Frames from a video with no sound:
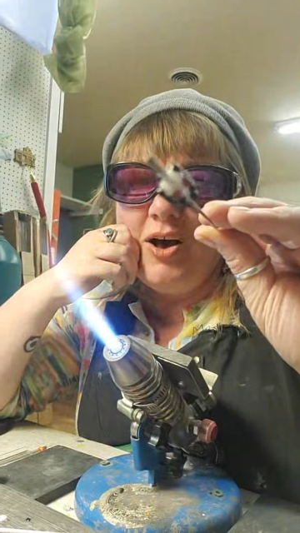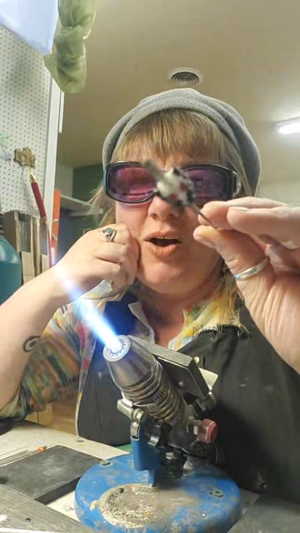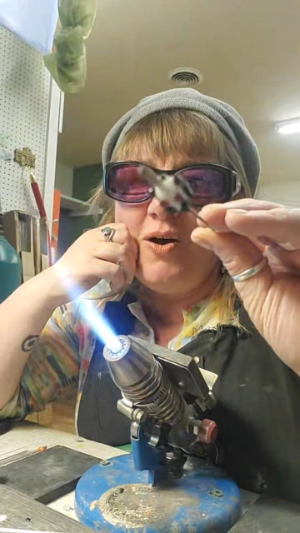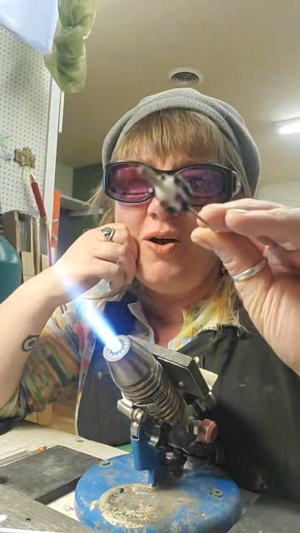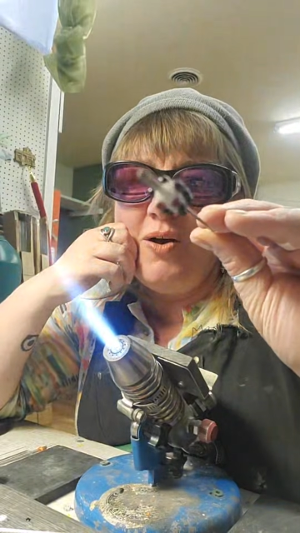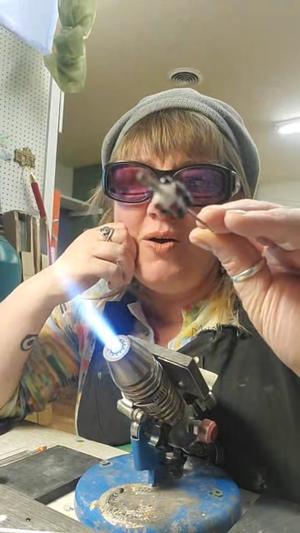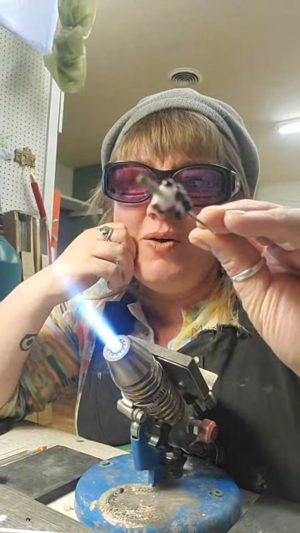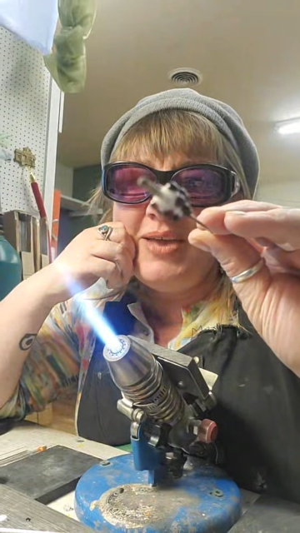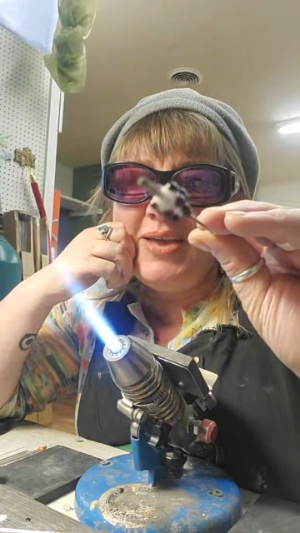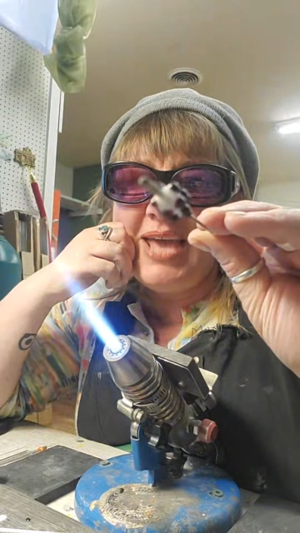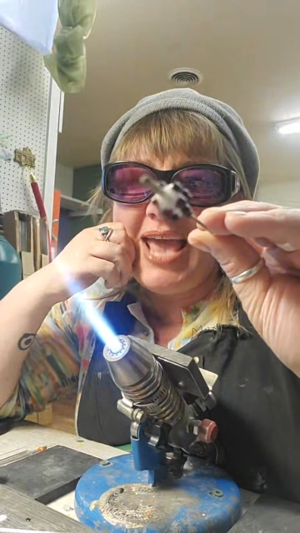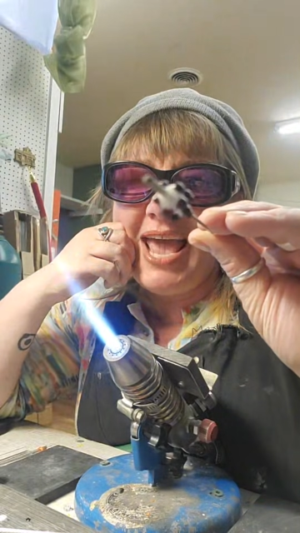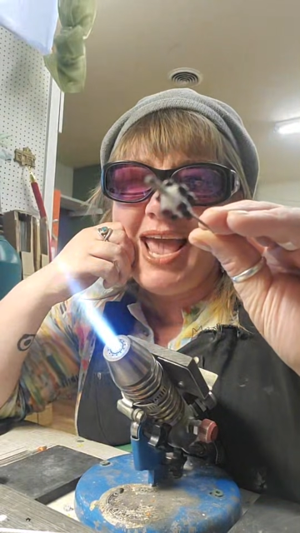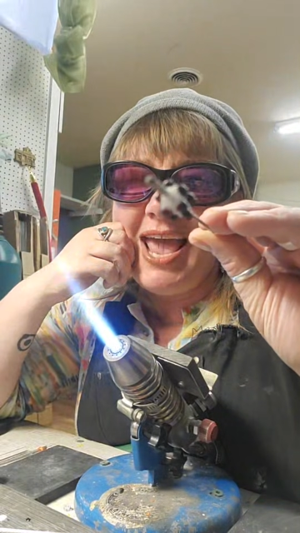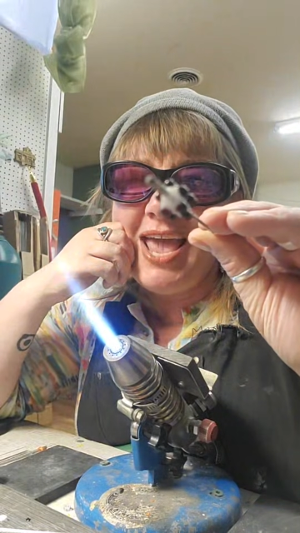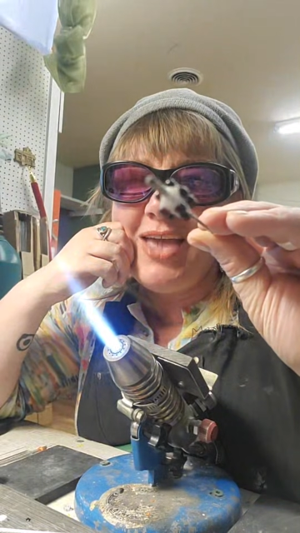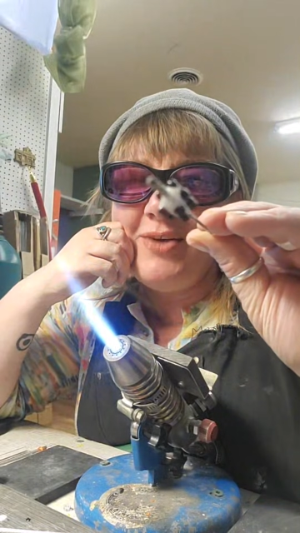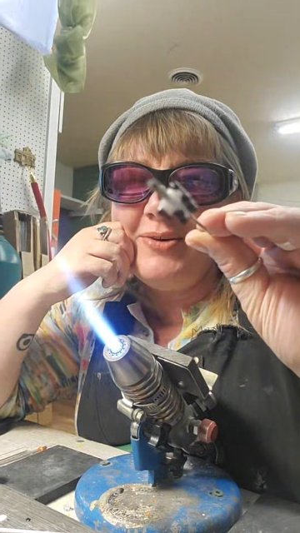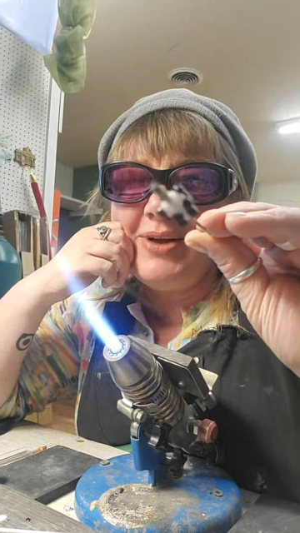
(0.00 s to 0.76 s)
Oh, yay,